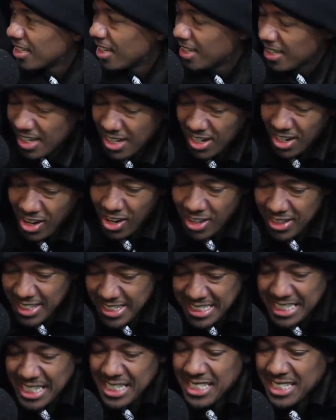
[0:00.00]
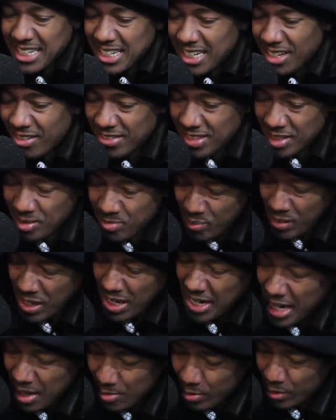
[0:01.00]
yeah, yeah, you know what I mean? of just
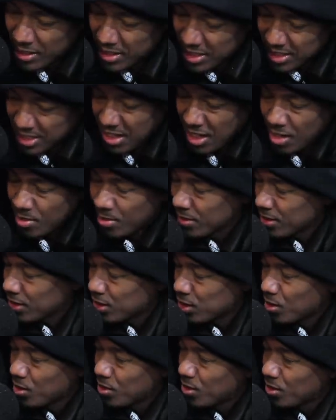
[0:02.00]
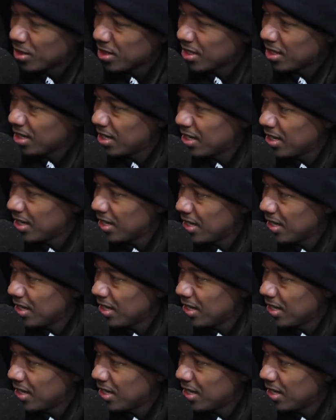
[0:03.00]
being able of just, just being you through. and. Yeah